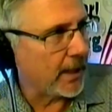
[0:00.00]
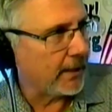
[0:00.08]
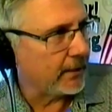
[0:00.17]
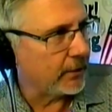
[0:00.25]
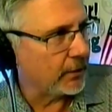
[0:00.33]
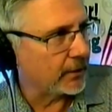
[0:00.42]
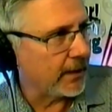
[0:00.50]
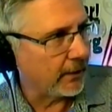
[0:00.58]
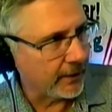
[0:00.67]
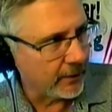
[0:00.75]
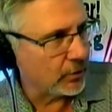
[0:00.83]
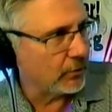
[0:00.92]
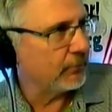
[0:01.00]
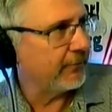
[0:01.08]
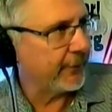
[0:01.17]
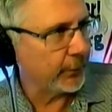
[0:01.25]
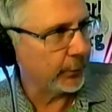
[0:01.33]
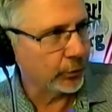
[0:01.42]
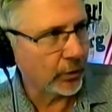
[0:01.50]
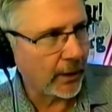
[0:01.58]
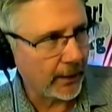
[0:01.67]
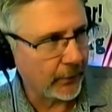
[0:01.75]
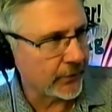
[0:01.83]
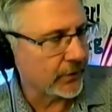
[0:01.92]
in your county and do field
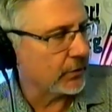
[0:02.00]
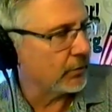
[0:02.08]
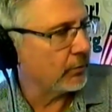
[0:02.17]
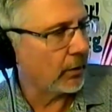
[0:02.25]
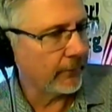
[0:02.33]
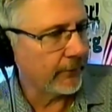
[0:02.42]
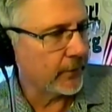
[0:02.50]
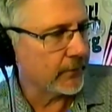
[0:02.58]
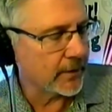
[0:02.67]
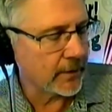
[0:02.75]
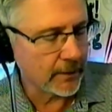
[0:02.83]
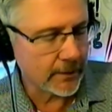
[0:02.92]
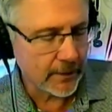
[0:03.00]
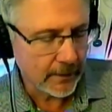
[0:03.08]
trials and do all of those things